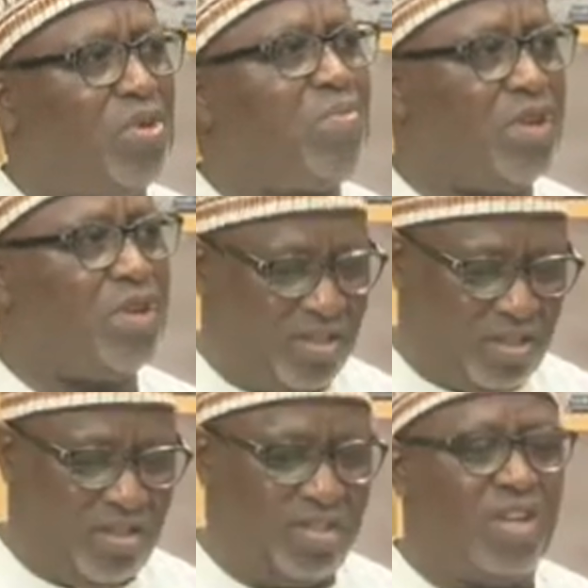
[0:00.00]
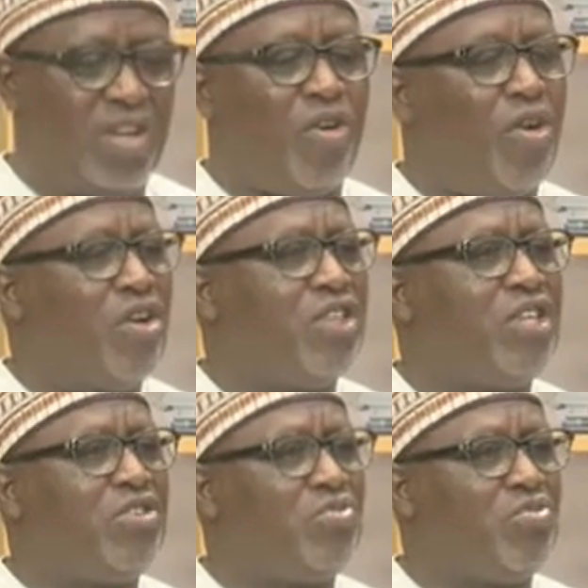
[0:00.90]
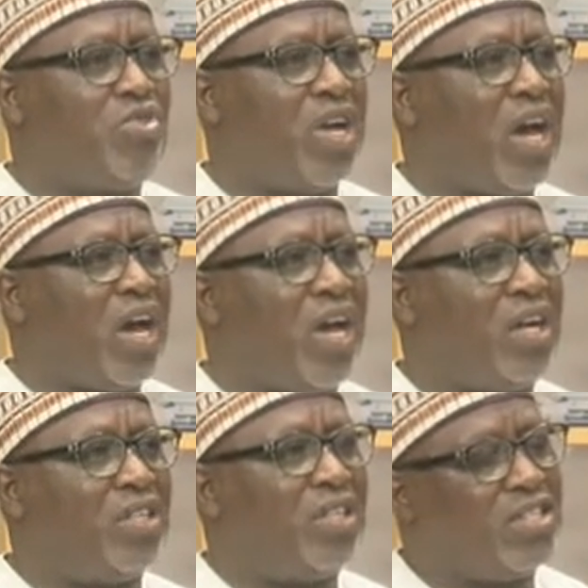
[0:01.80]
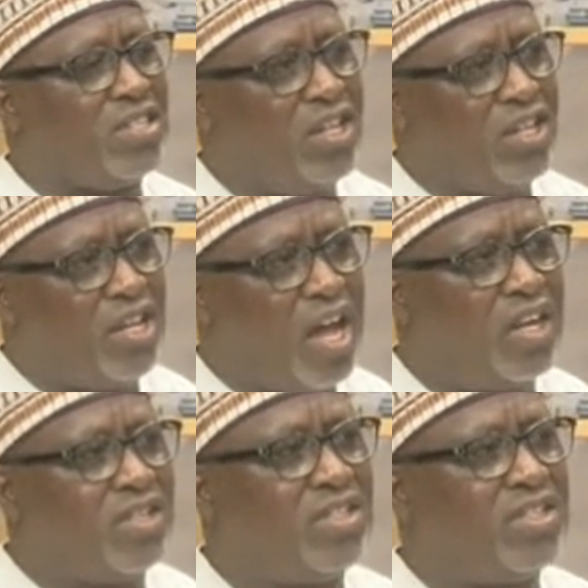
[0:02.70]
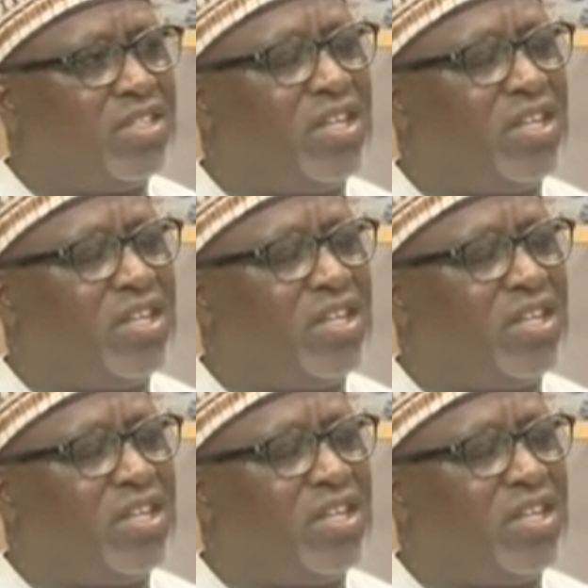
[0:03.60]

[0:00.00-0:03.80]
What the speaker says: Yes, all these we are extending hands,